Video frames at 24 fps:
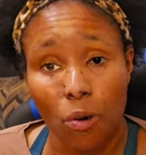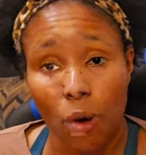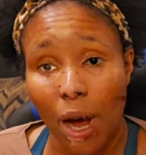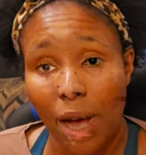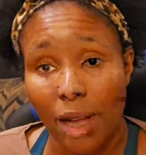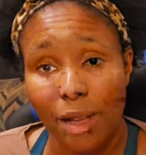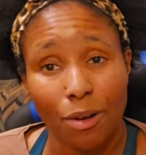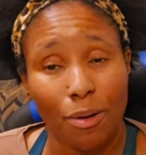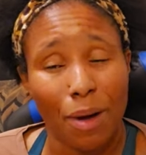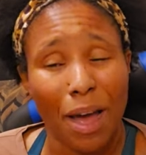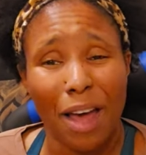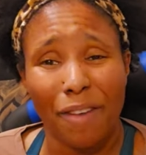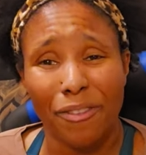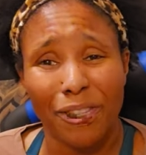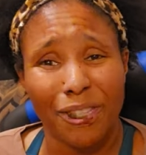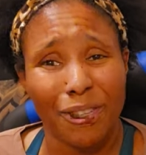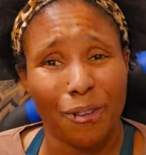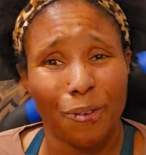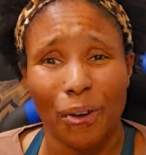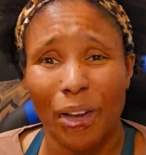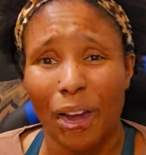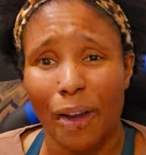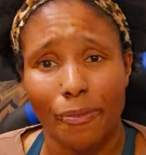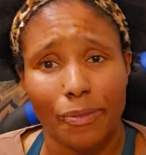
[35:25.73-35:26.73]
I don't have
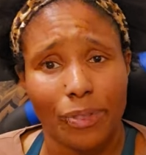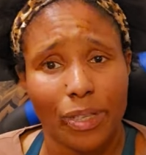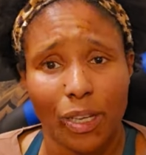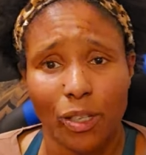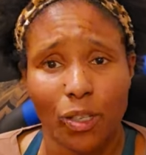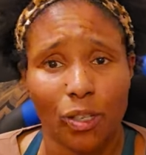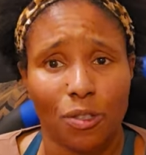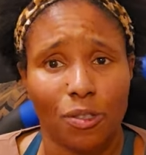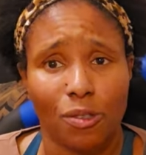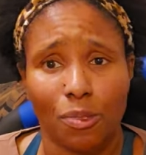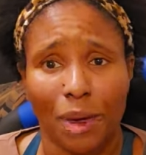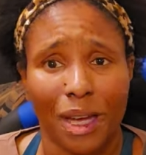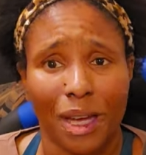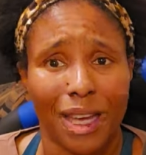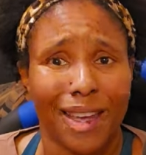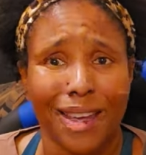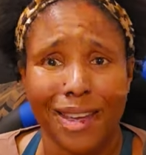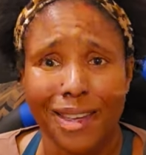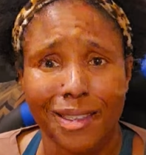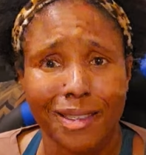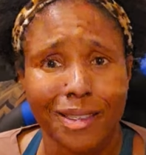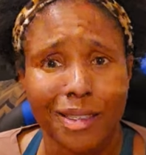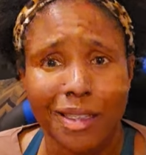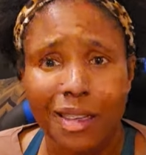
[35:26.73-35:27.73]
adult conversations with my
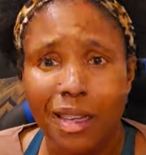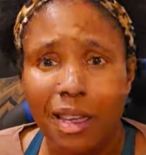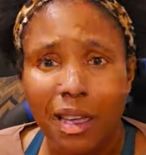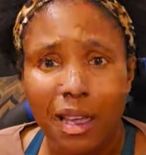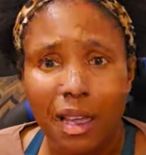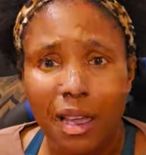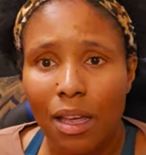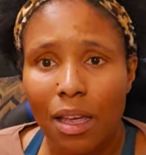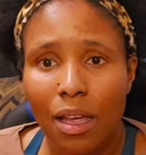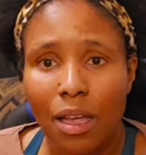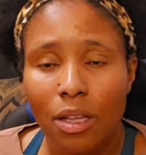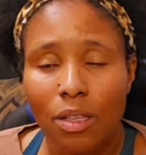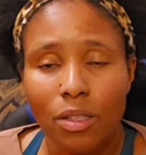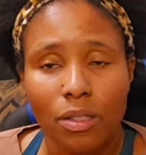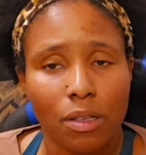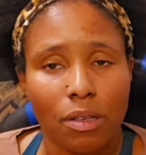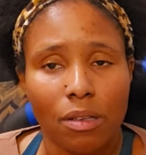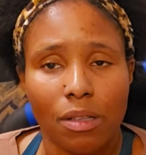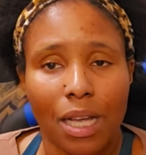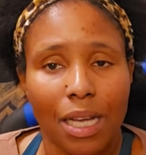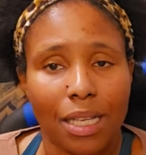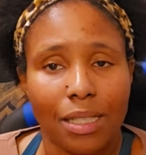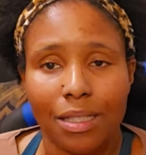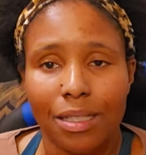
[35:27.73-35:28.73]
kids. So
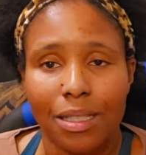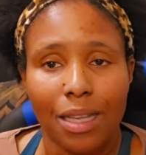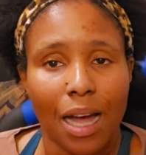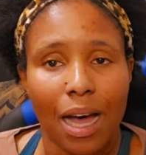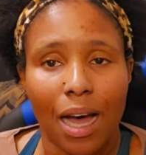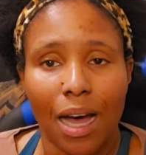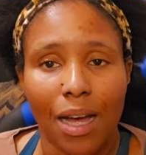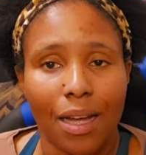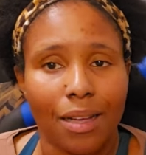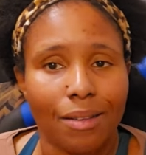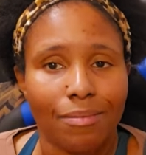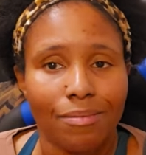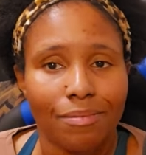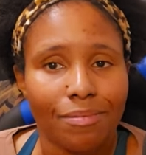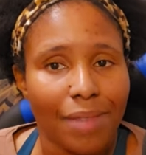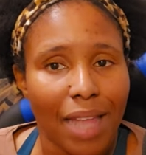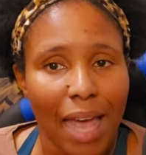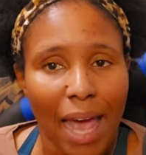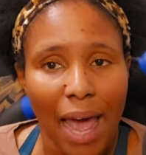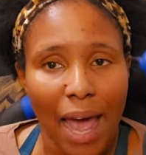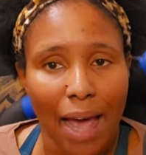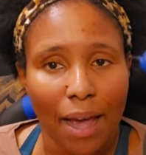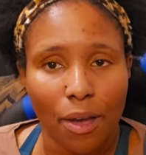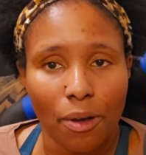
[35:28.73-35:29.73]
that's not
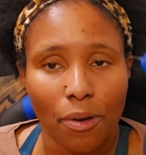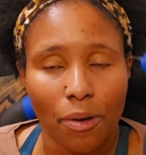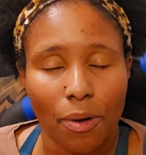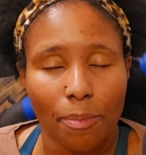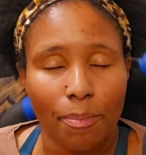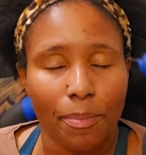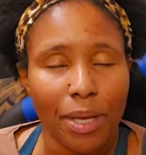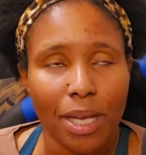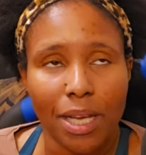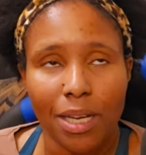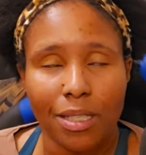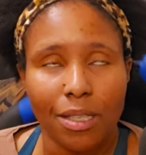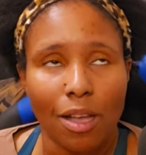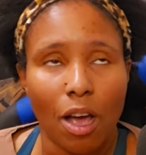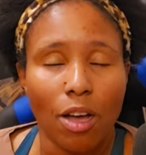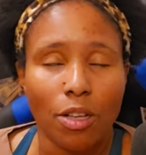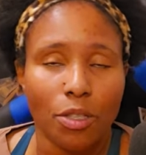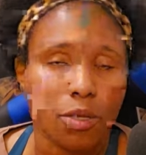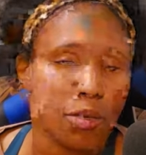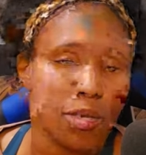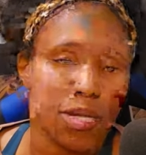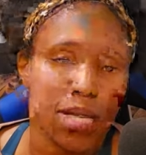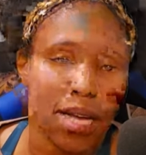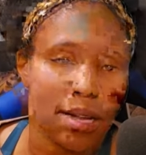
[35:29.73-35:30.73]
accurate. Because
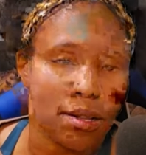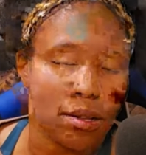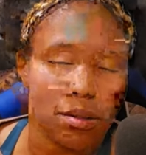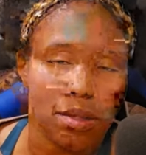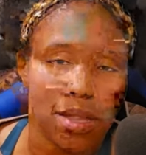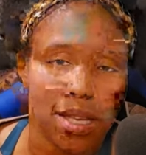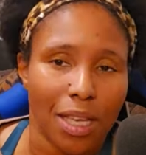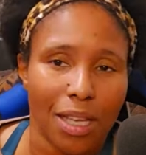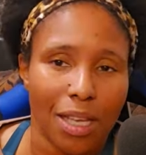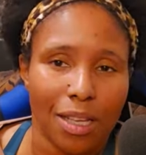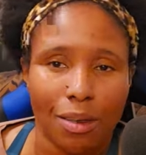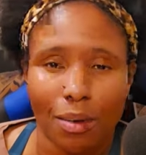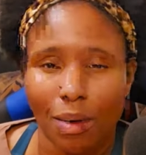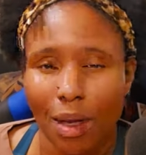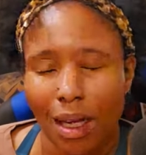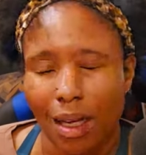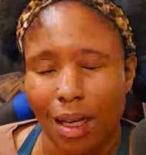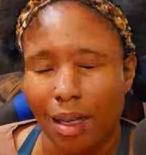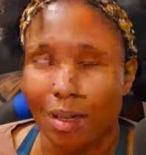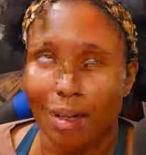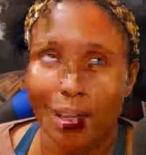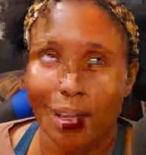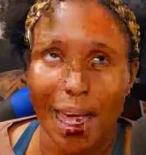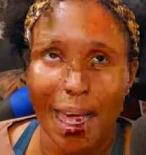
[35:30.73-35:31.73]
also, side note, the kids are
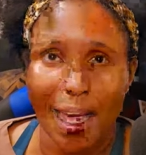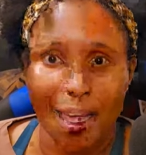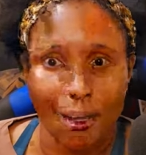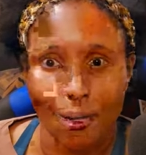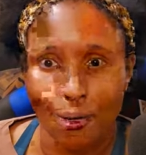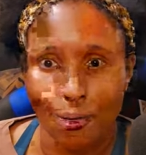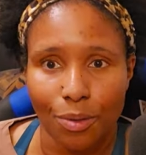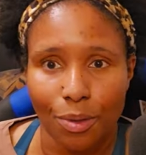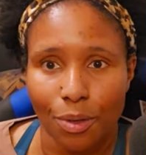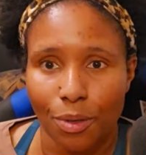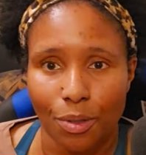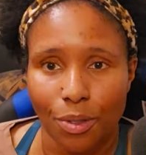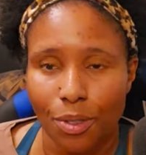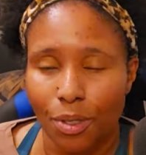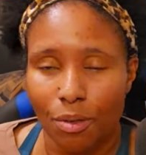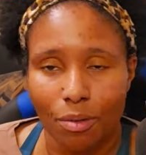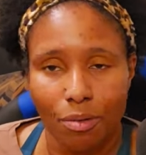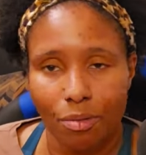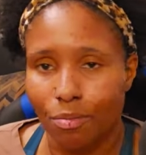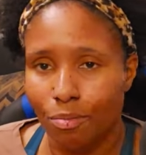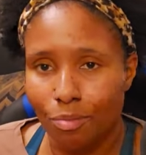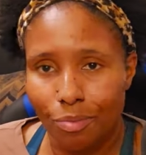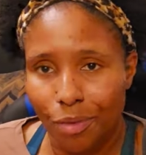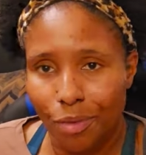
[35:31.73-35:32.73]
like eight years old.
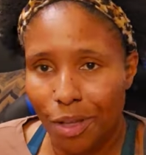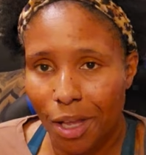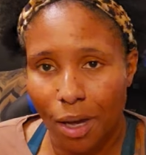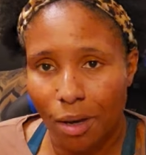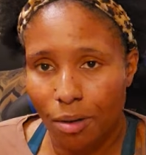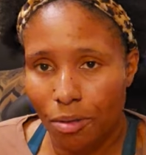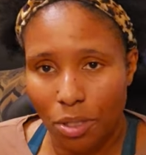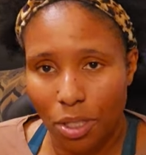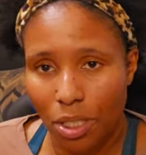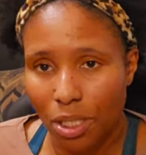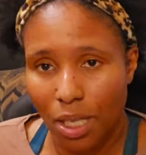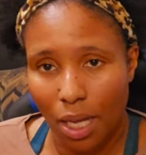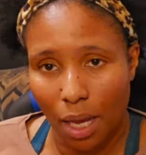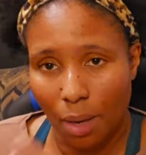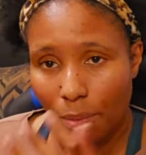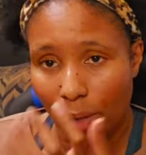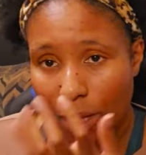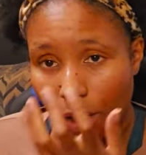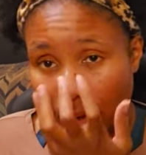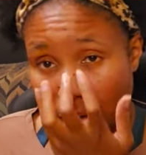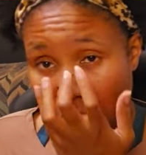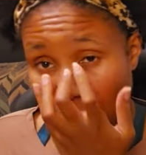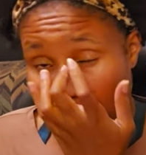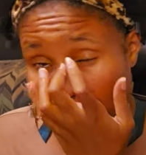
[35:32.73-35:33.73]
So no, she's like, I'm
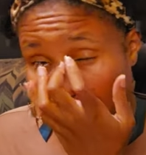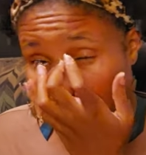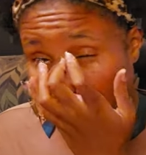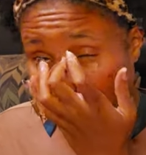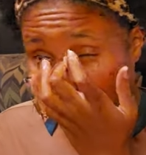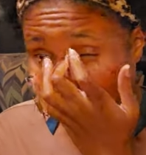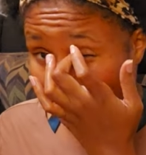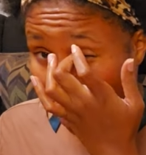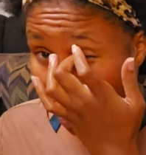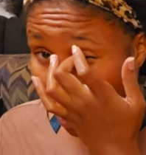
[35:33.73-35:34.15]
not doing that.